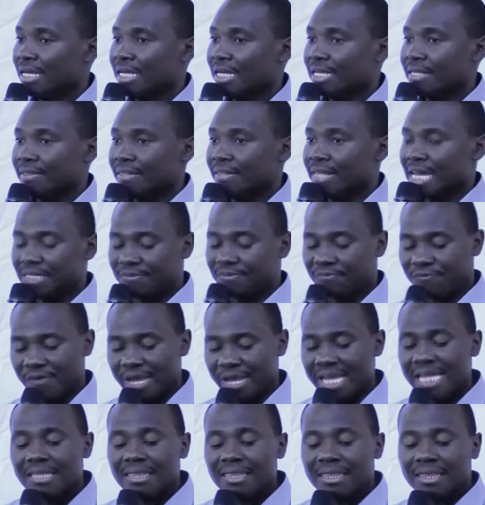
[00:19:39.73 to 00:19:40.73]
That
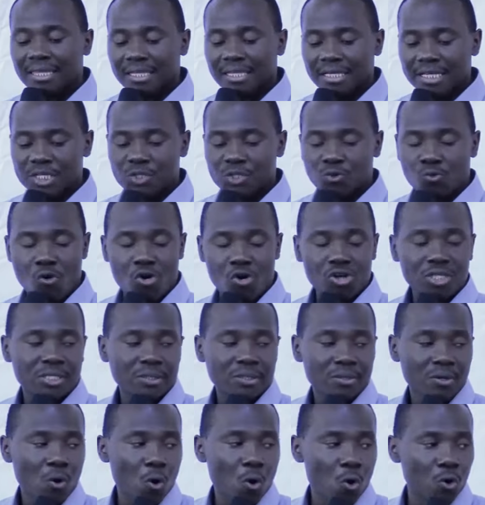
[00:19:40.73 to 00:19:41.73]
faith is what
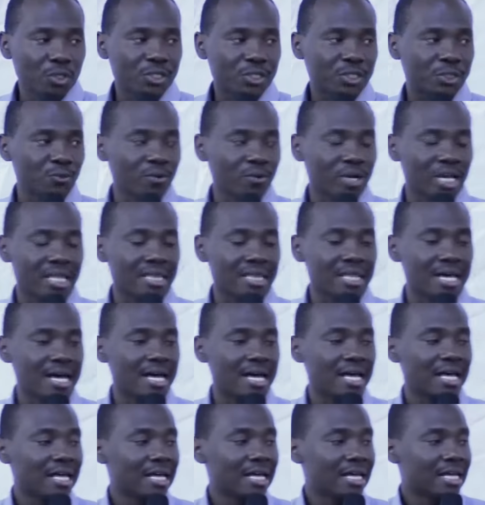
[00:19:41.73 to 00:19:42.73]
holds
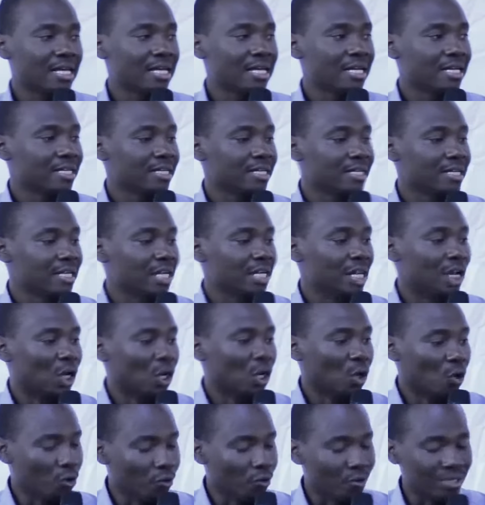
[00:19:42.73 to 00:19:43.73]
together
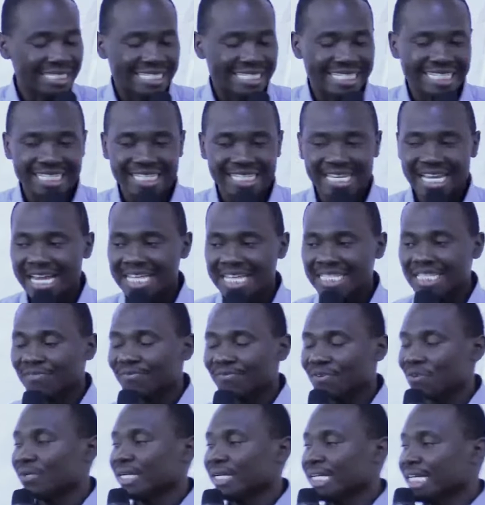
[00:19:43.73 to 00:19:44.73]
loyalty as a
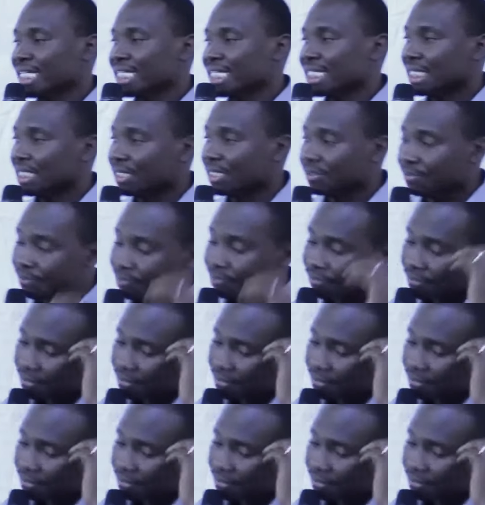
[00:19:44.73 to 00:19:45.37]
foundation.